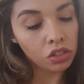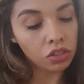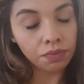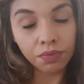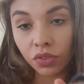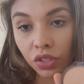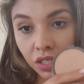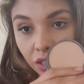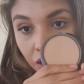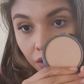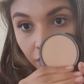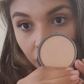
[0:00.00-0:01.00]
So you can
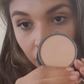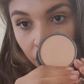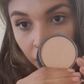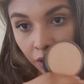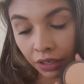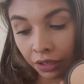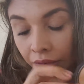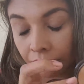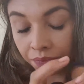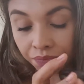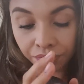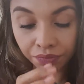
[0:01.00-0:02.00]
see it right here.
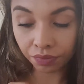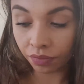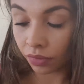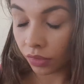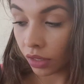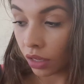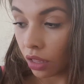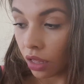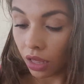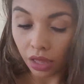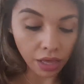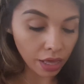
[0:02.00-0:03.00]

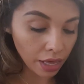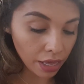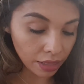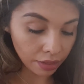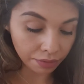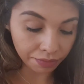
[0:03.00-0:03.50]
And